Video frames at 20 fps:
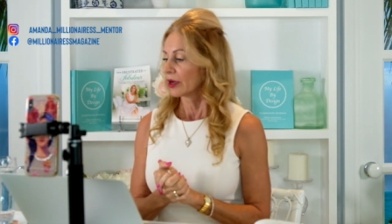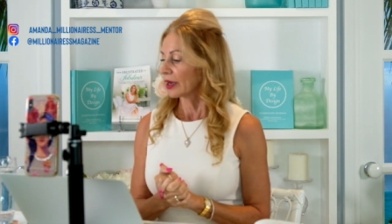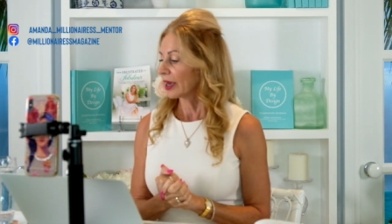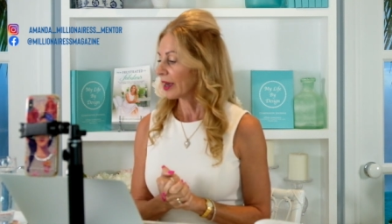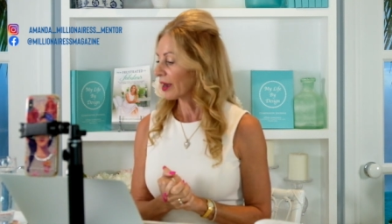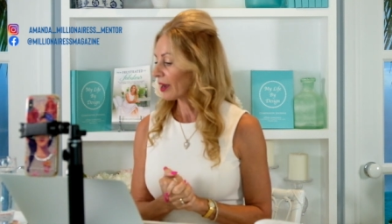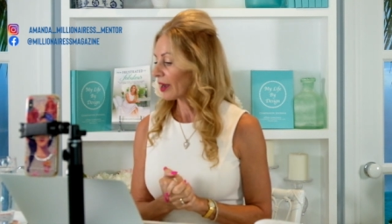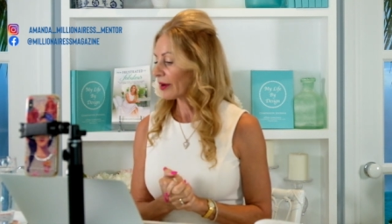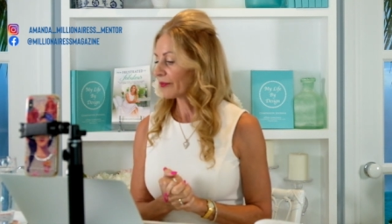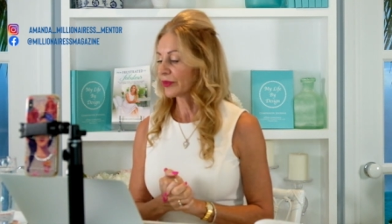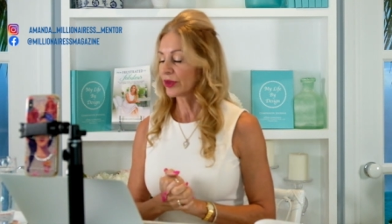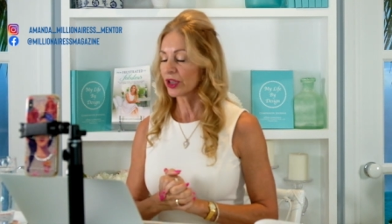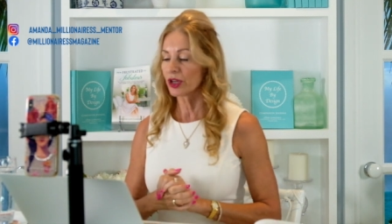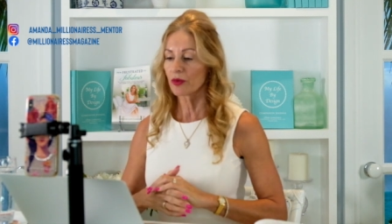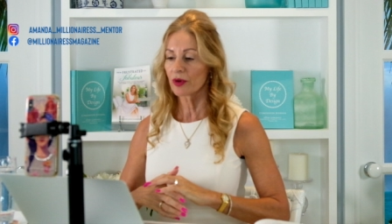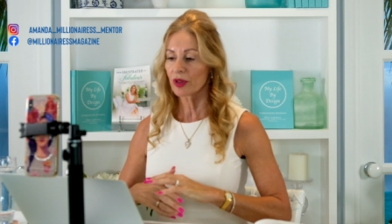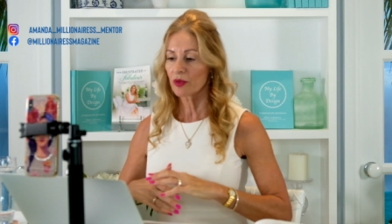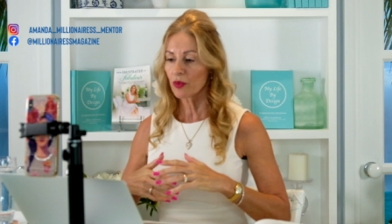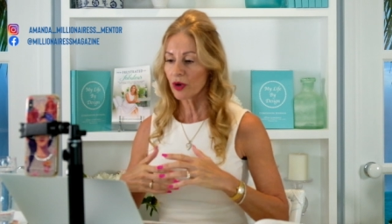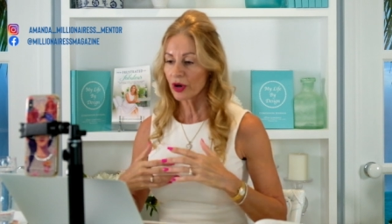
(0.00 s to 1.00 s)
um, you
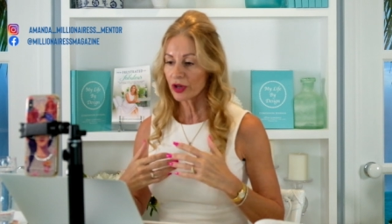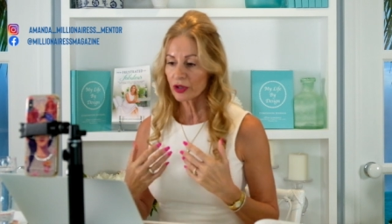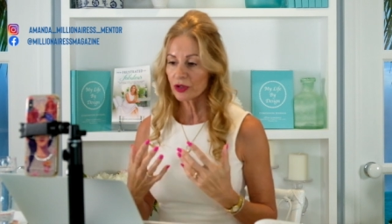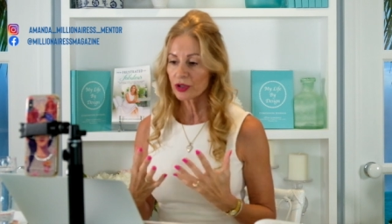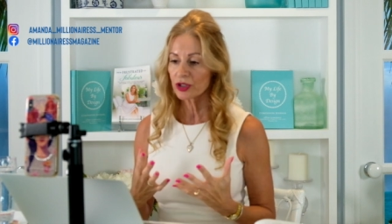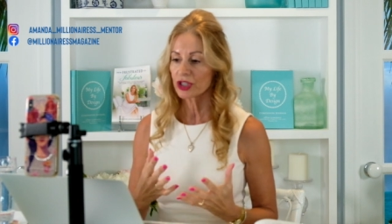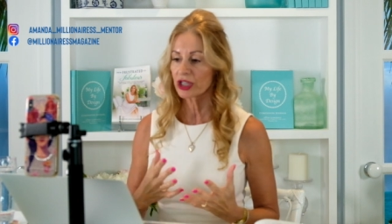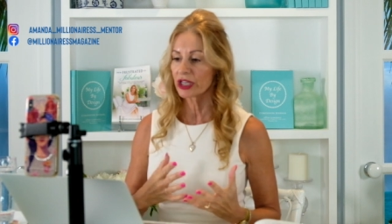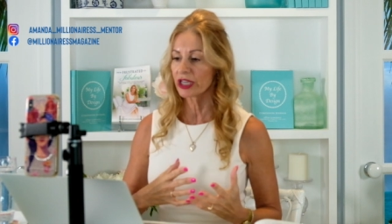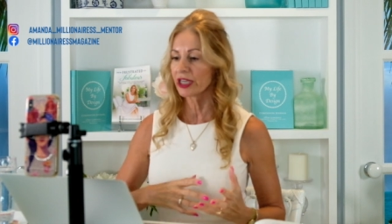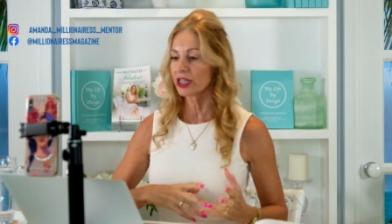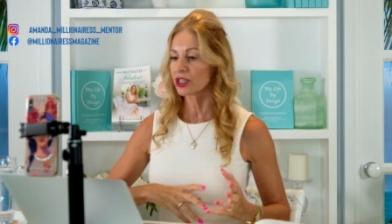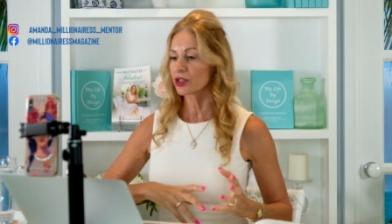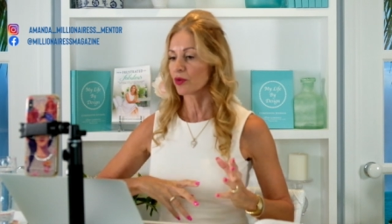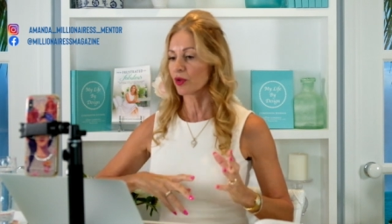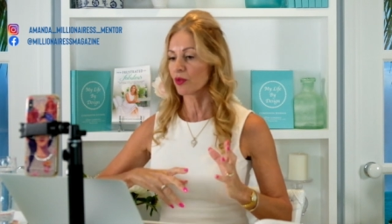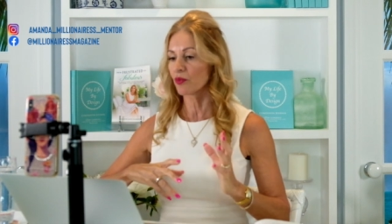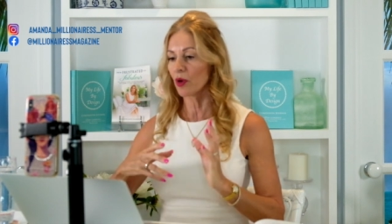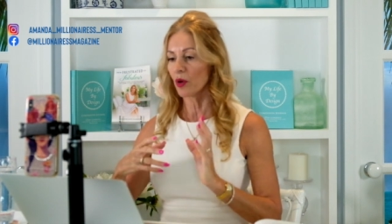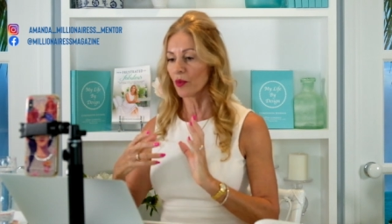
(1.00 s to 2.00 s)
know, with what you
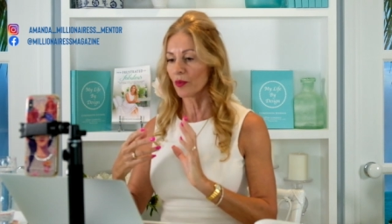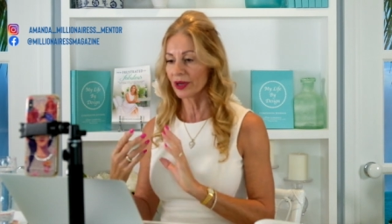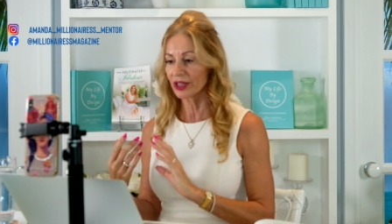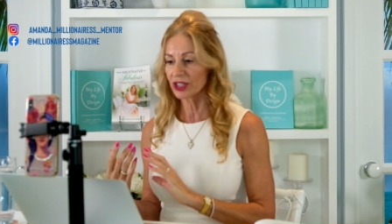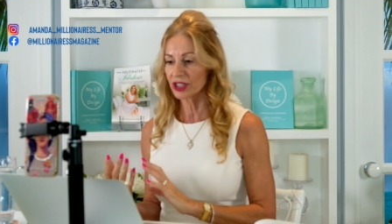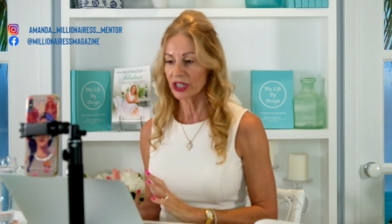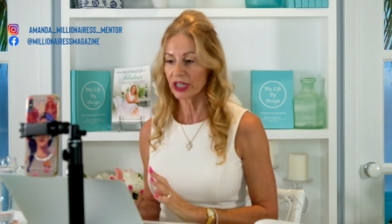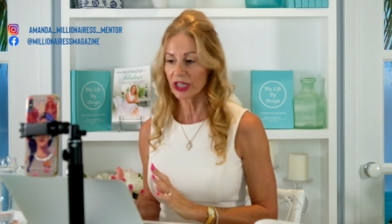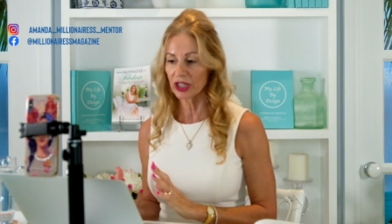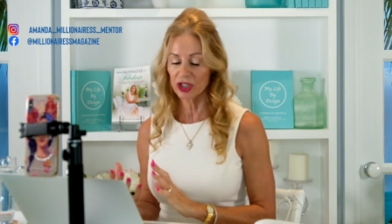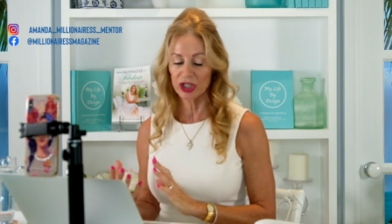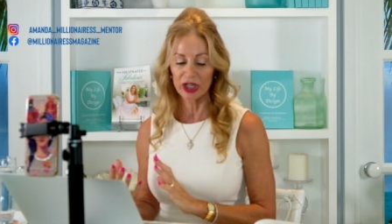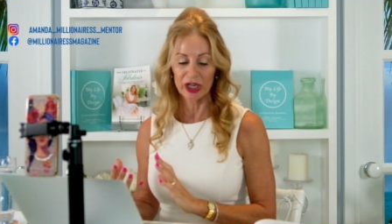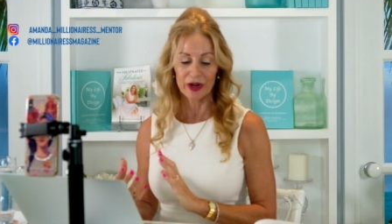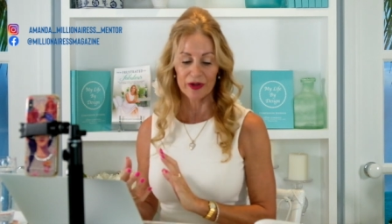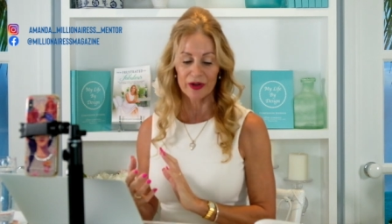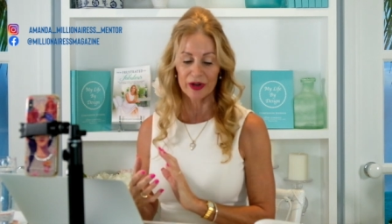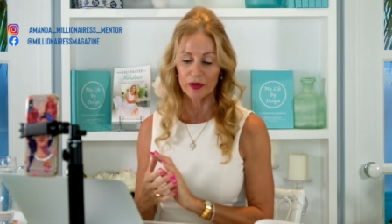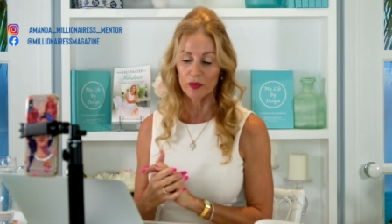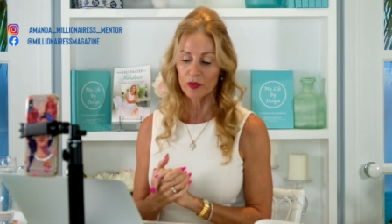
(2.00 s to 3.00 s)
teach, with what we teach
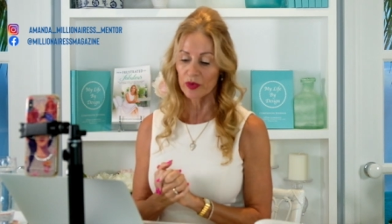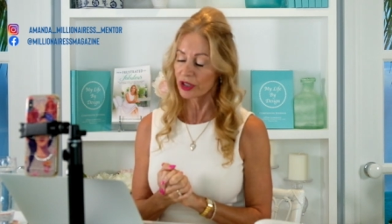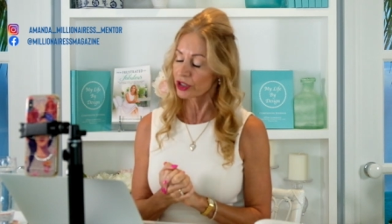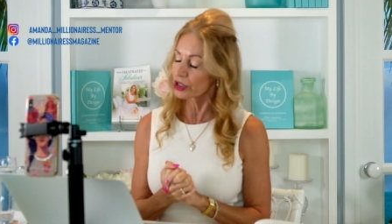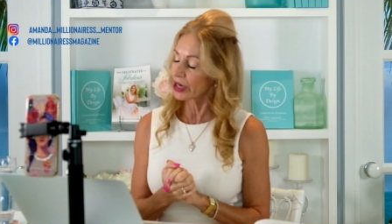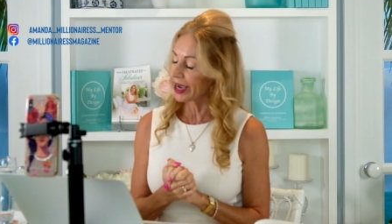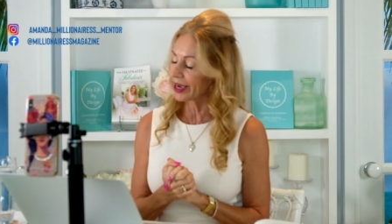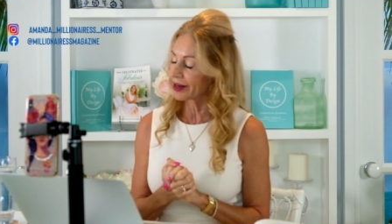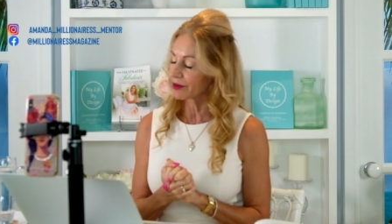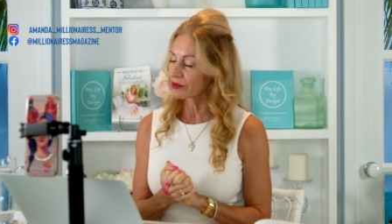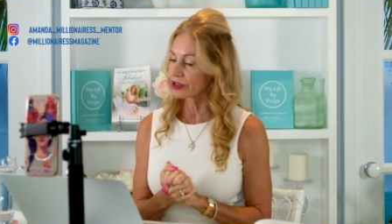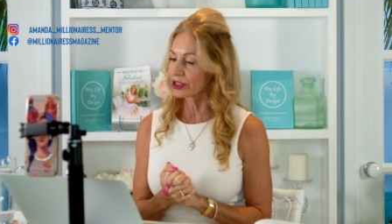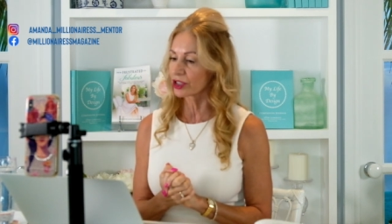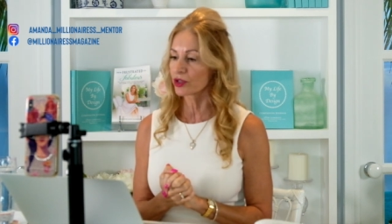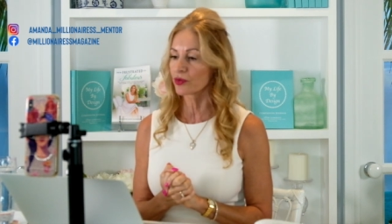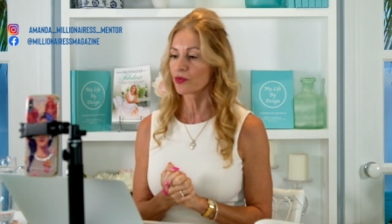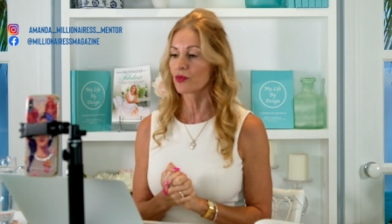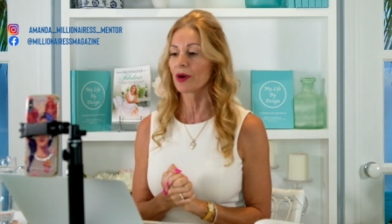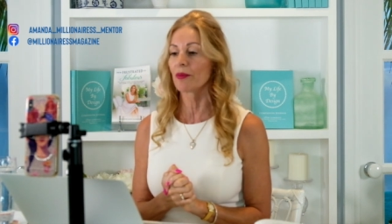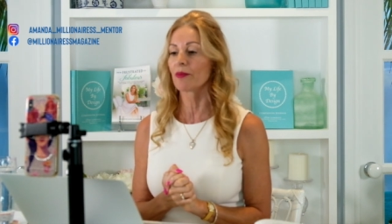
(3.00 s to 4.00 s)
here at, at
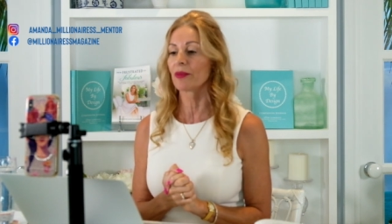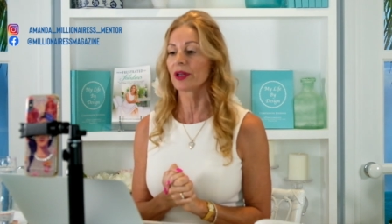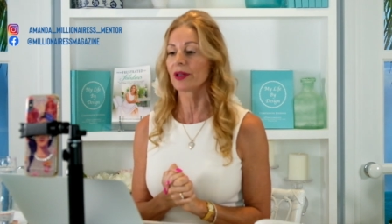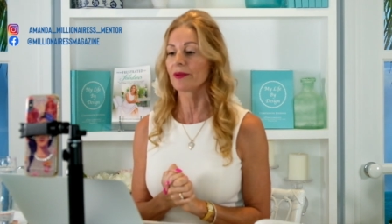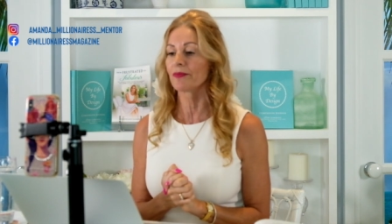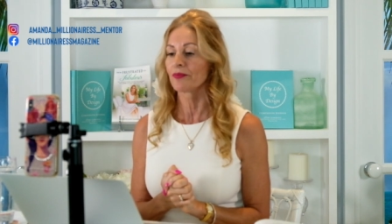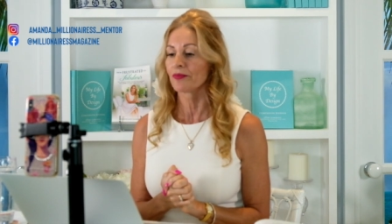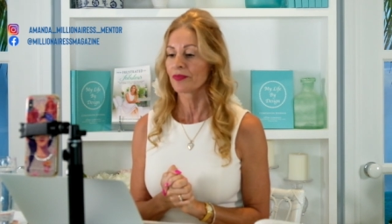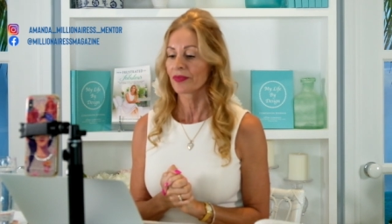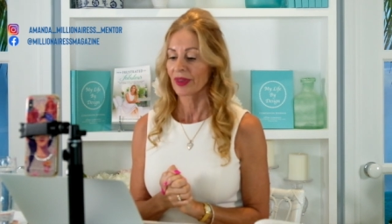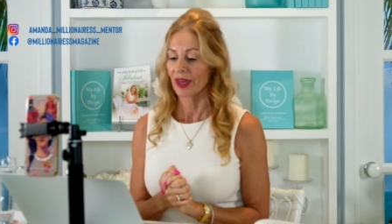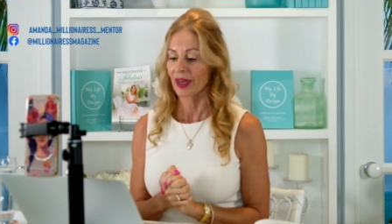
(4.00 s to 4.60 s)
Rich Woman.